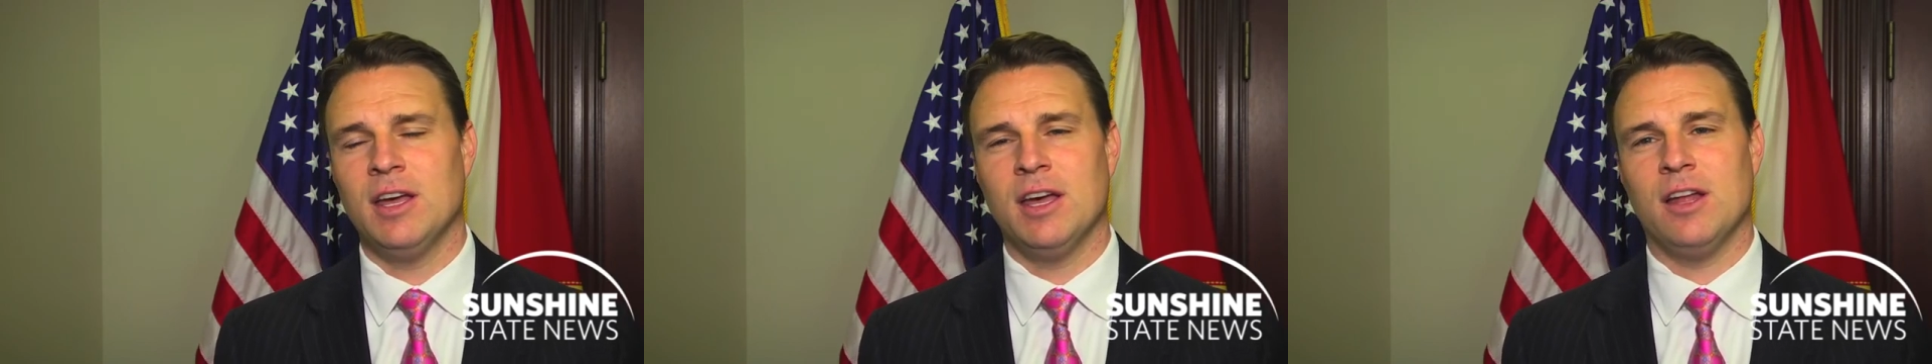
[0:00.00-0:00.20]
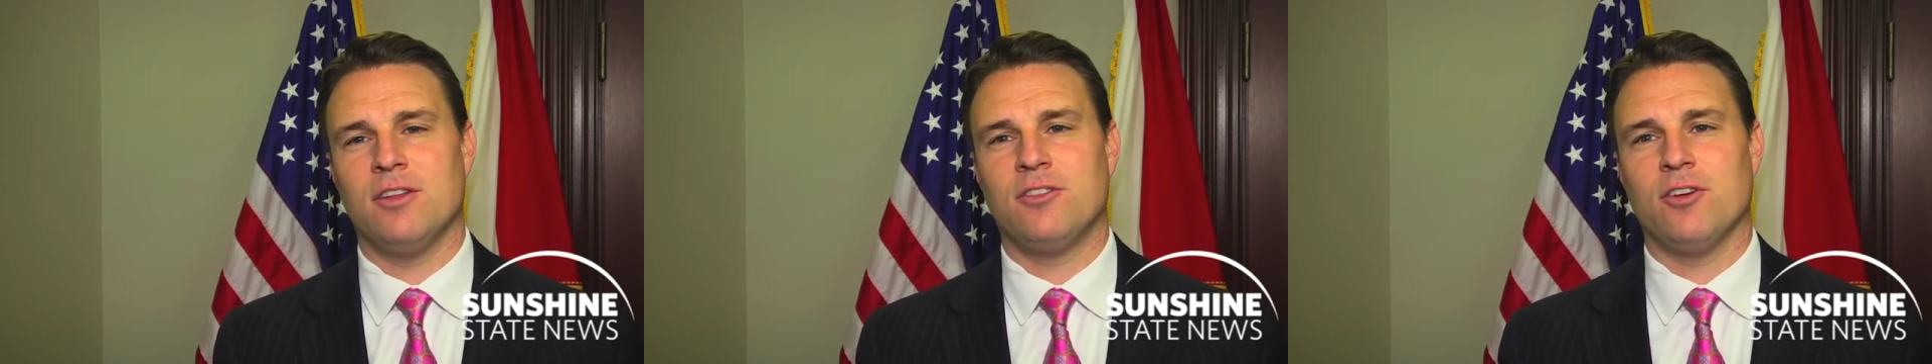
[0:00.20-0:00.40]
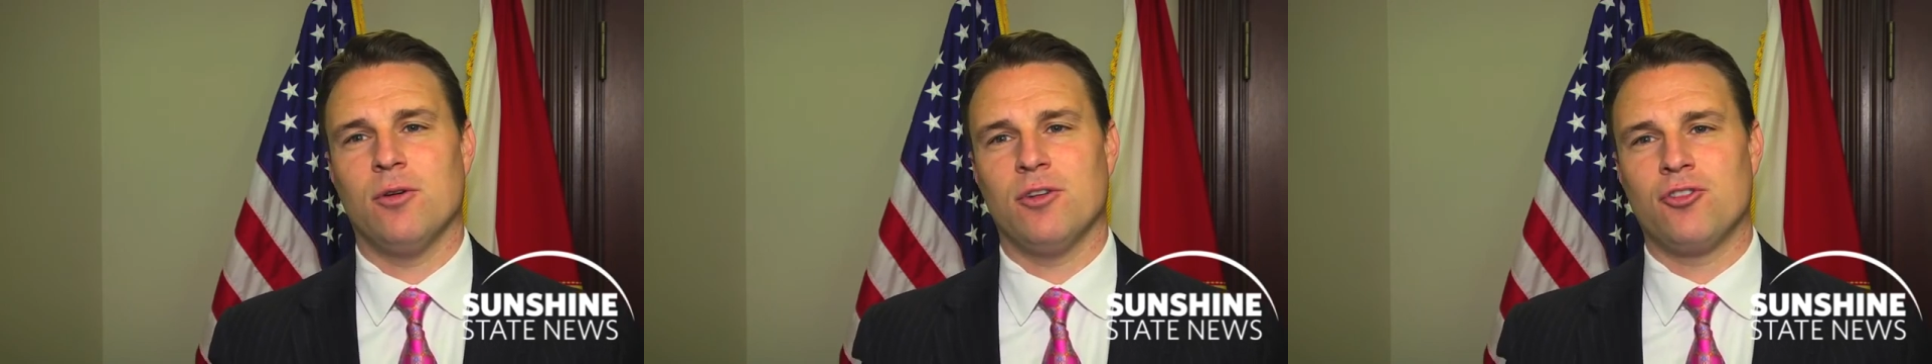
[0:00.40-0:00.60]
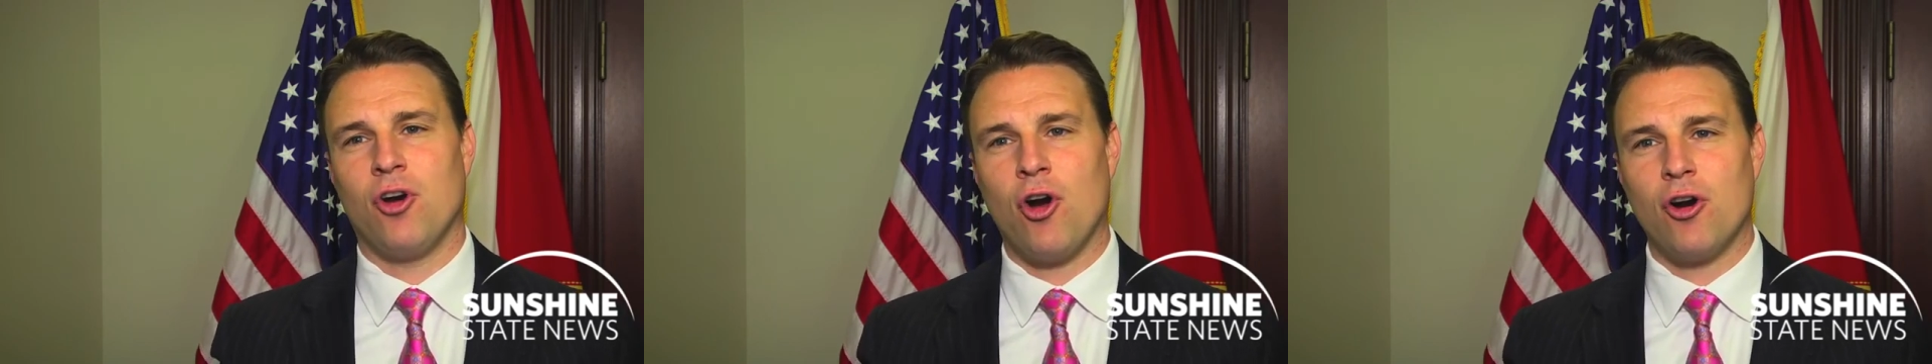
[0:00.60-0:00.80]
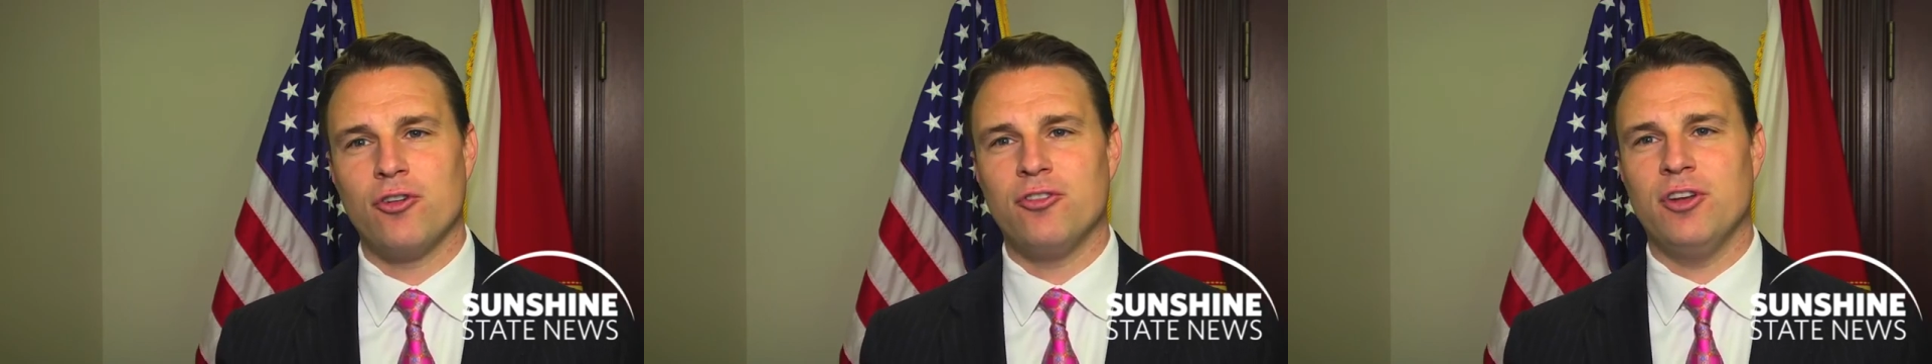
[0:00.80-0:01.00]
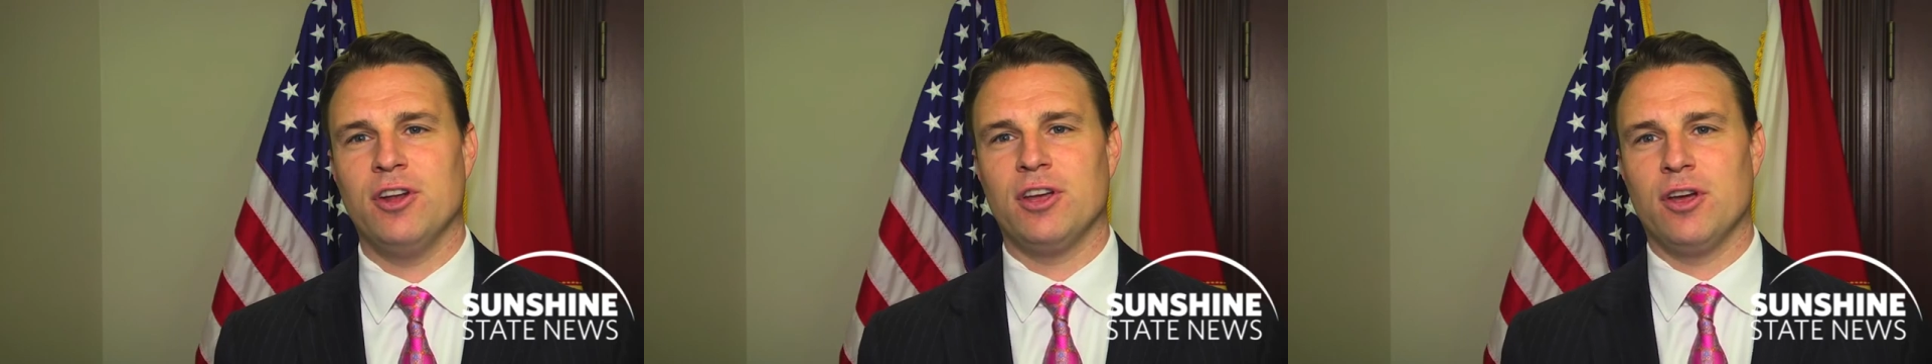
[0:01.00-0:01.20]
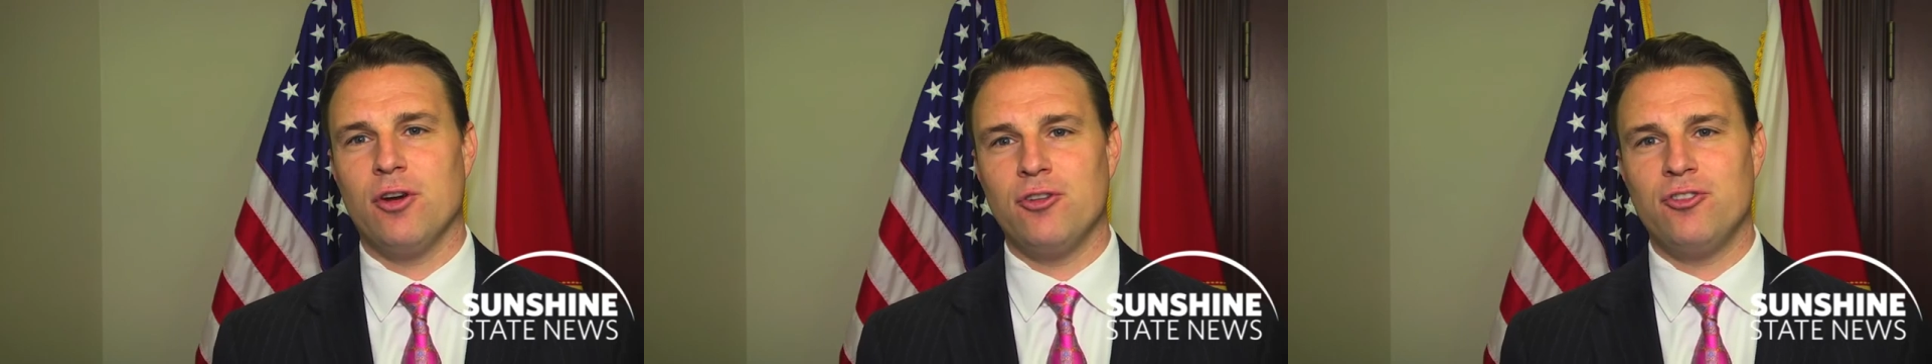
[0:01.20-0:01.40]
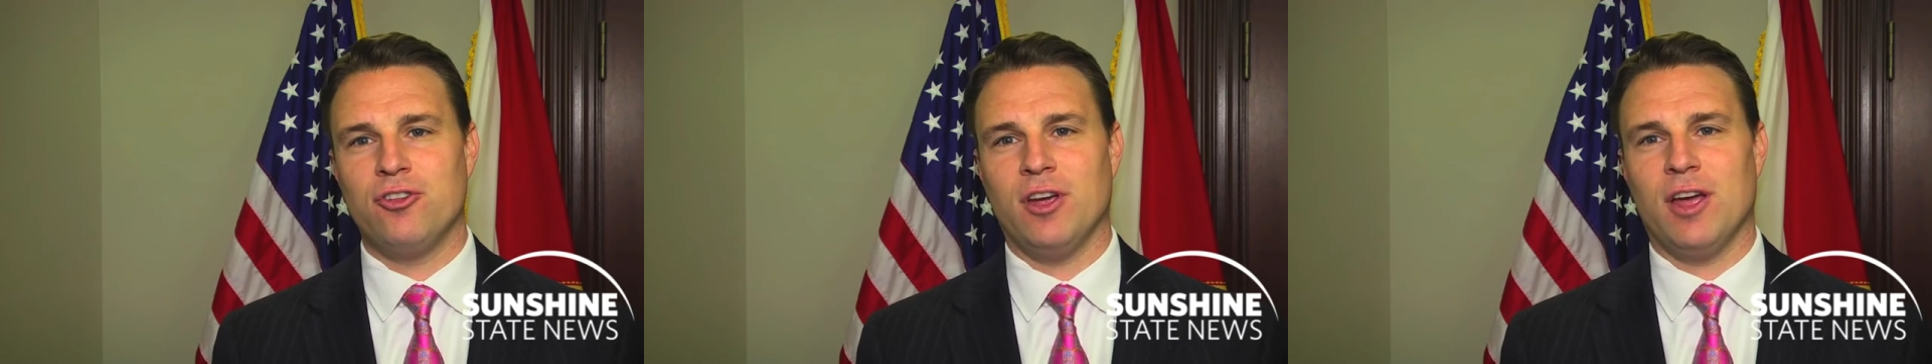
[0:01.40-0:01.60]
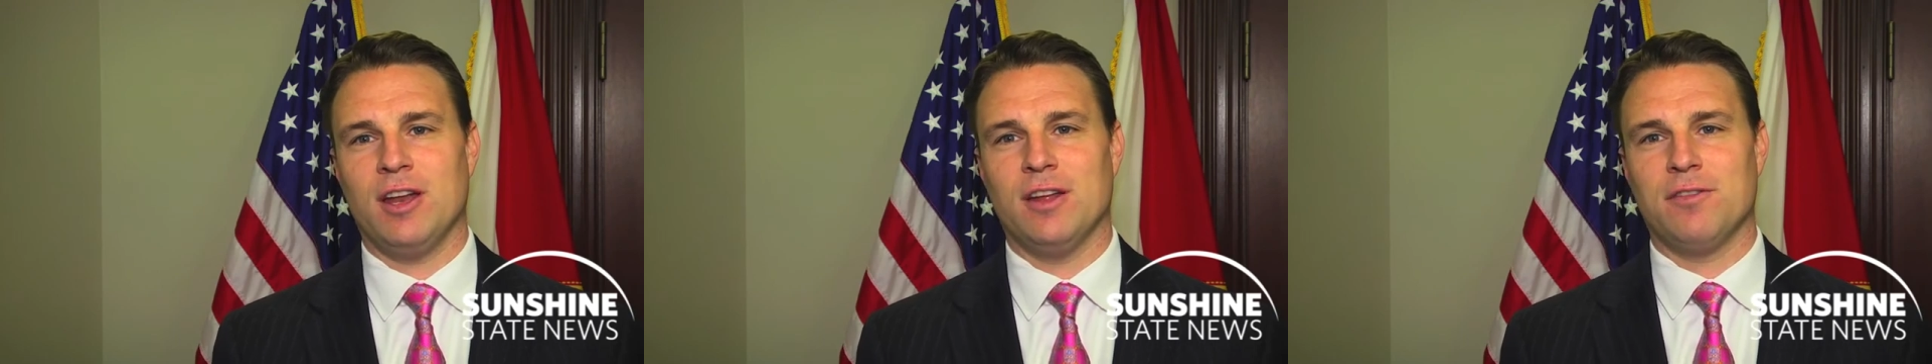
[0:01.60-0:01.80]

And so it's hard to negotiate.